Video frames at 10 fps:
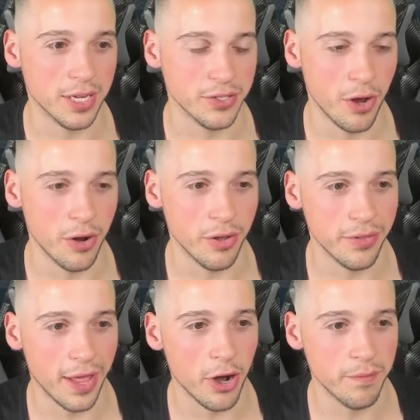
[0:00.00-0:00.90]
So
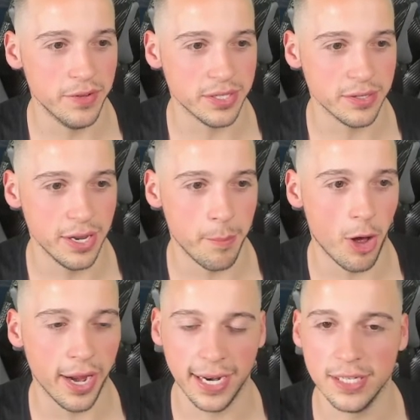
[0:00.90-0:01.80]
they obviously are
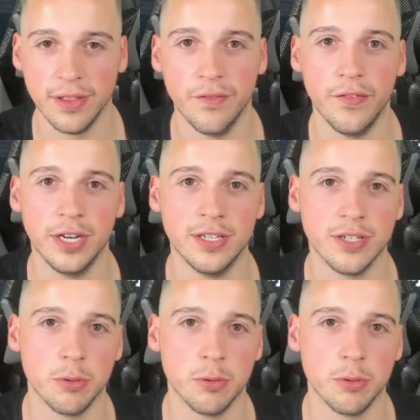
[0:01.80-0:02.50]
buying into the Victor